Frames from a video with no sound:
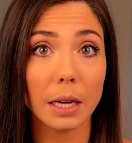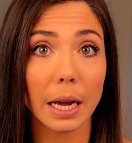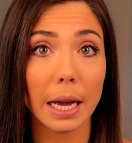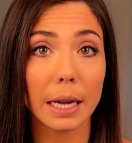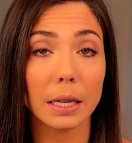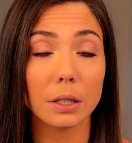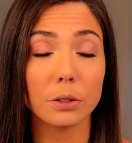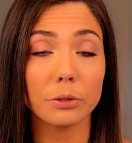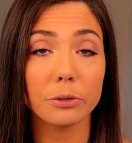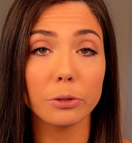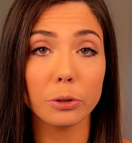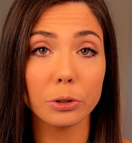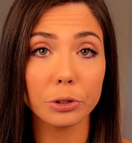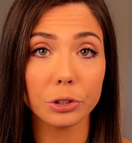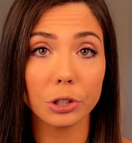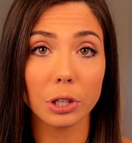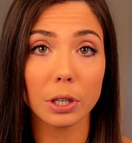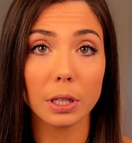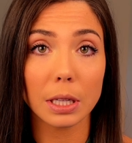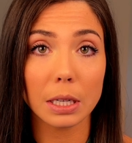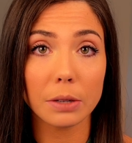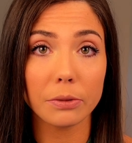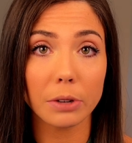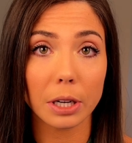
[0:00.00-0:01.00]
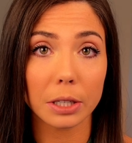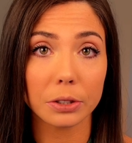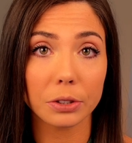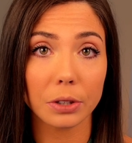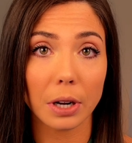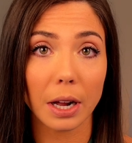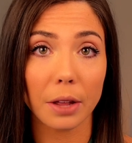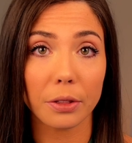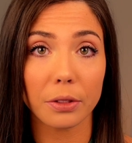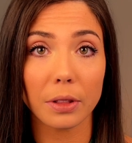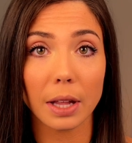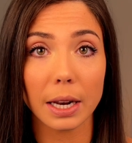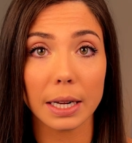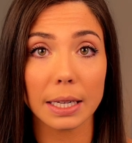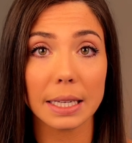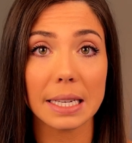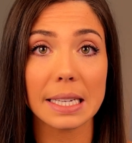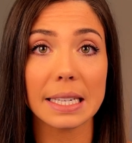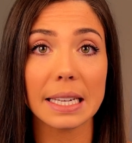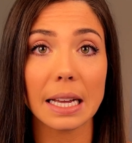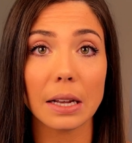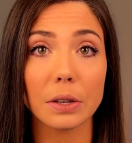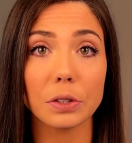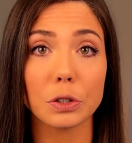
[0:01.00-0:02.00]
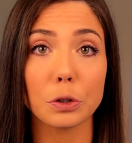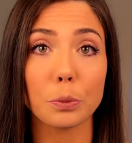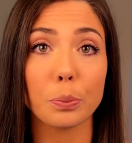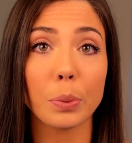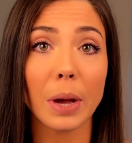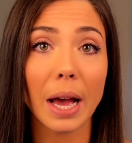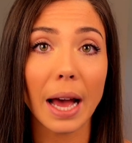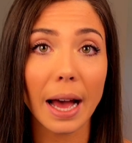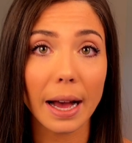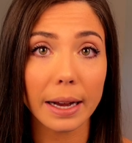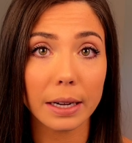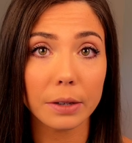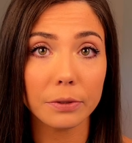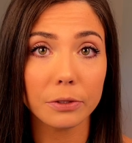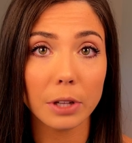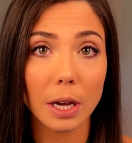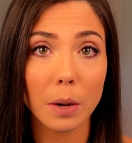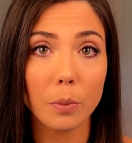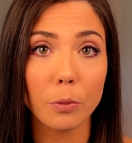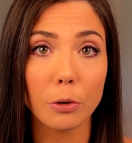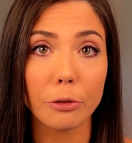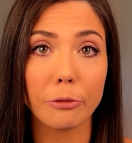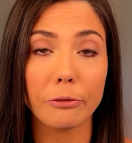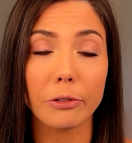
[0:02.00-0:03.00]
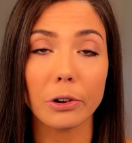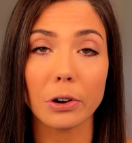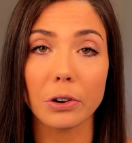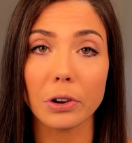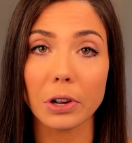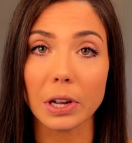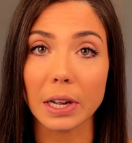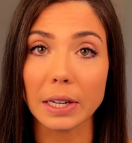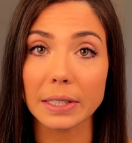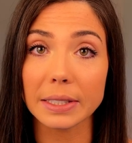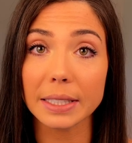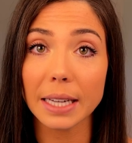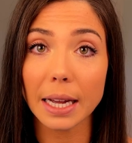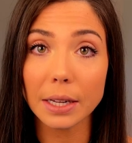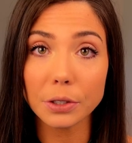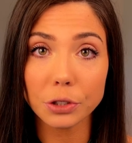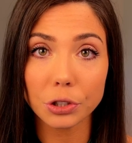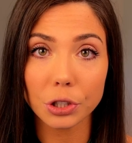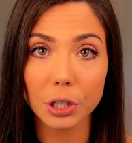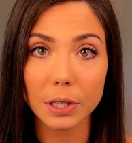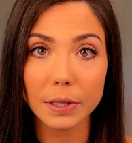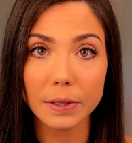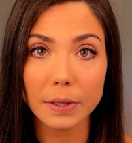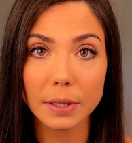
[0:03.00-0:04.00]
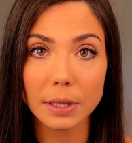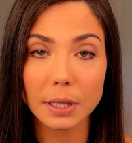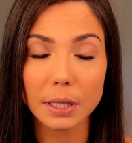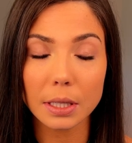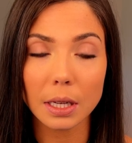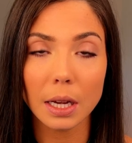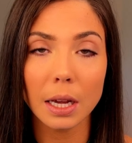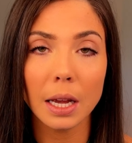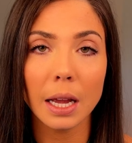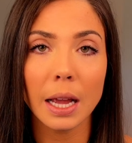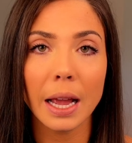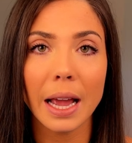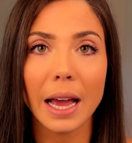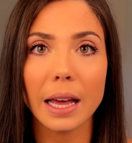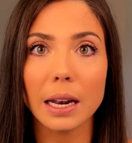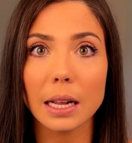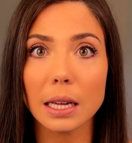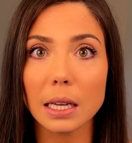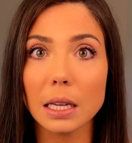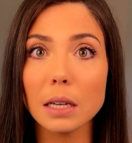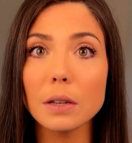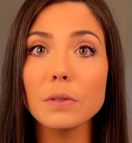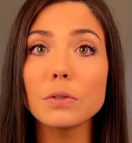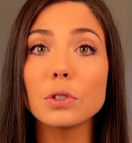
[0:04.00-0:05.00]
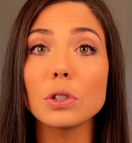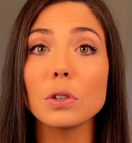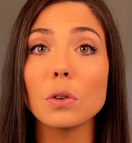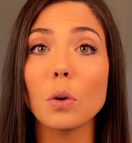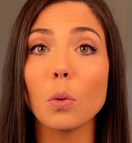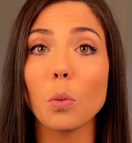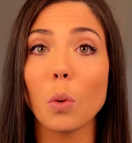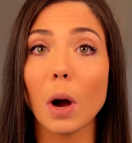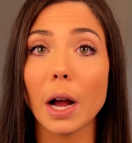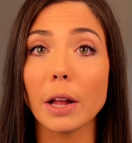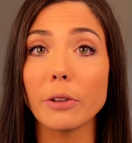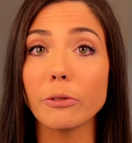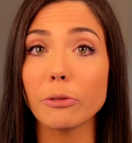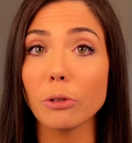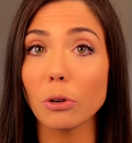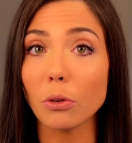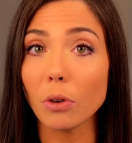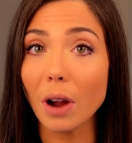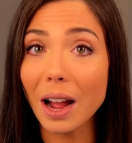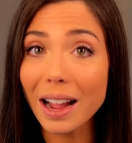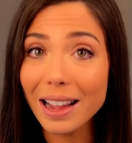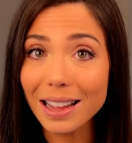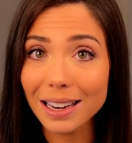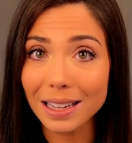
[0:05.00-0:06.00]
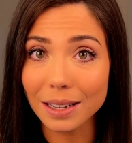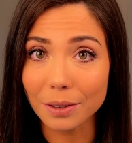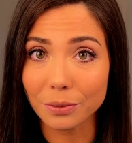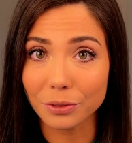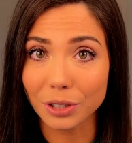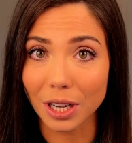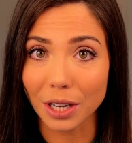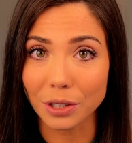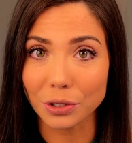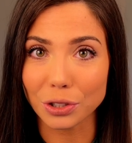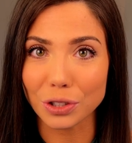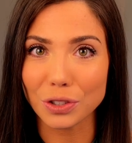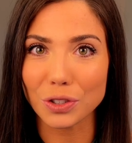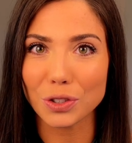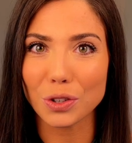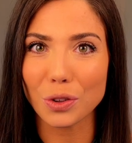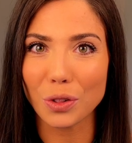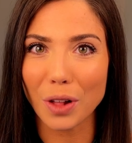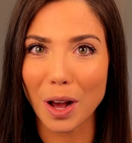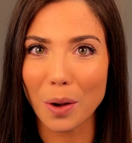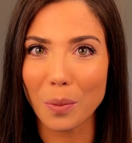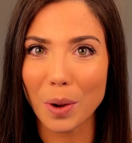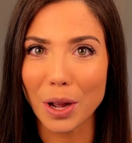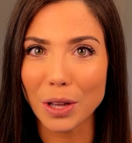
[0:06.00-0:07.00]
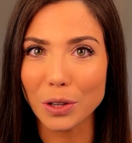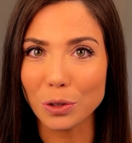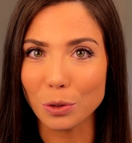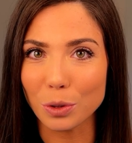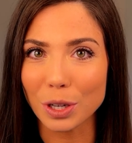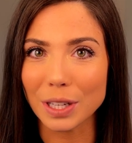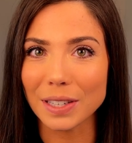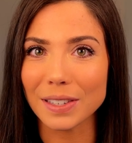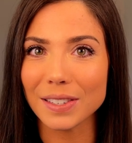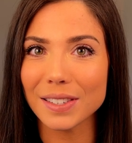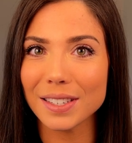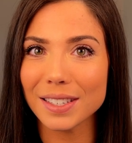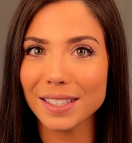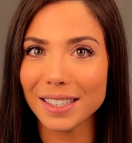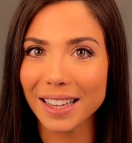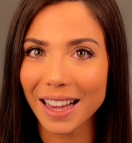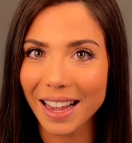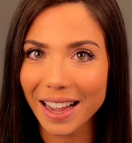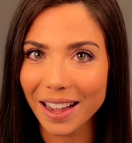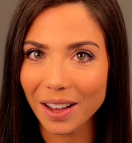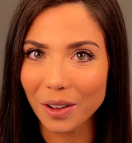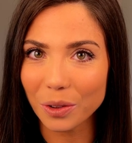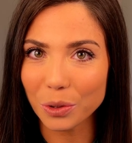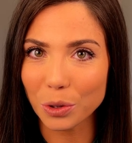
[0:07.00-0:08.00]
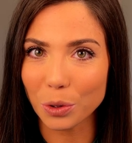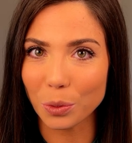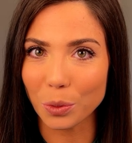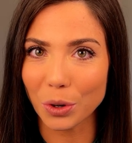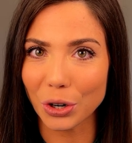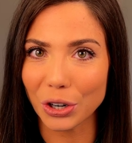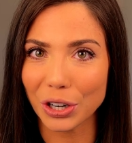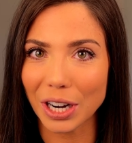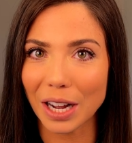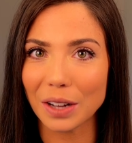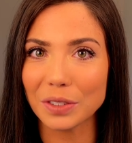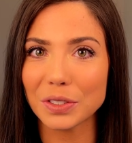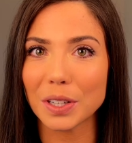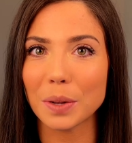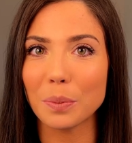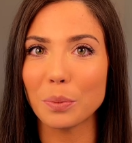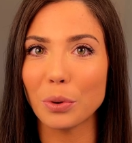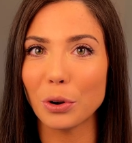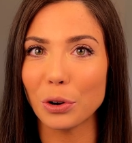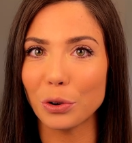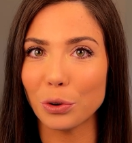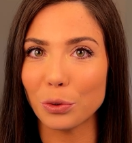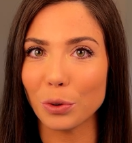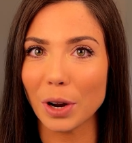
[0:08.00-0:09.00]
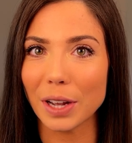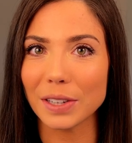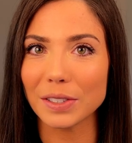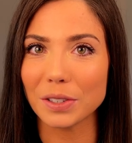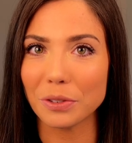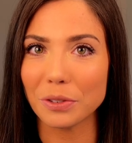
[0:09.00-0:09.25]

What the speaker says: And fortunately, Vector Athletics sells a pack of them with varying tensions, and it gives you a wide variety of tensions so that way you can scale your workouts and progress